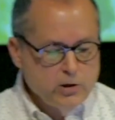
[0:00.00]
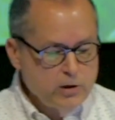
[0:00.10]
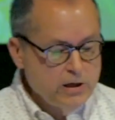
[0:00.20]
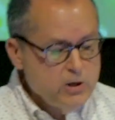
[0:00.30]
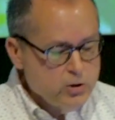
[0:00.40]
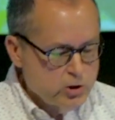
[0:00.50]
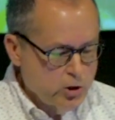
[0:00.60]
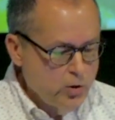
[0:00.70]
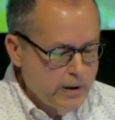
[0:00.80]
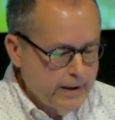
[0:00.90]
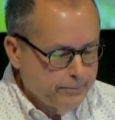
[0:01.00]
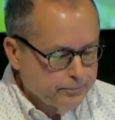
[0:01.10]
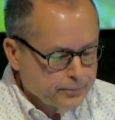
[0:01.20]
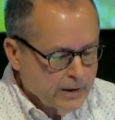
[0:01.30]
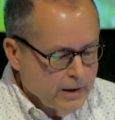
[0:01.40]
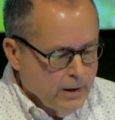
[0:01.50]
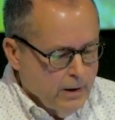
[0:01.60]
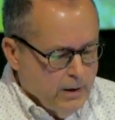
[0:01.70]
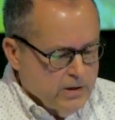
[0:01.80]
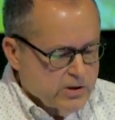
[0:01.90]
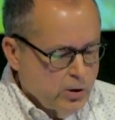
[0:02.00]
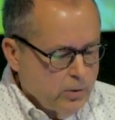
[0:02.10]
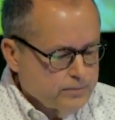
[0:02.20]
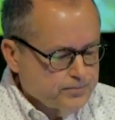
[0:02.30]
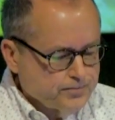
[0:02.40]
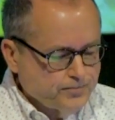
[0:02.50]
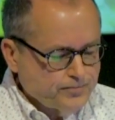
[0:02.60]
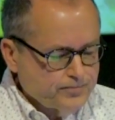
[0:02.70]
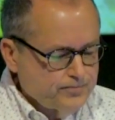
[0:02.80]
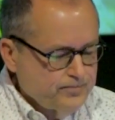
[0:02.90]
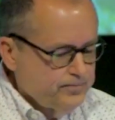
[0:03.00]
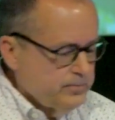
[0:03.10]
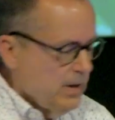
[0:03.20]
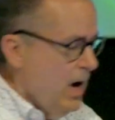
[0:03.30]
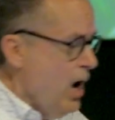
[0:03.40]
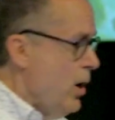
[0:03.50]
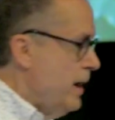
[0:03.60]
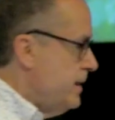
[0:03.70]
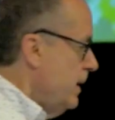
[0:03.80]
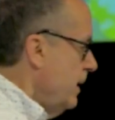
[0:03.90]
in your journey. So, all right.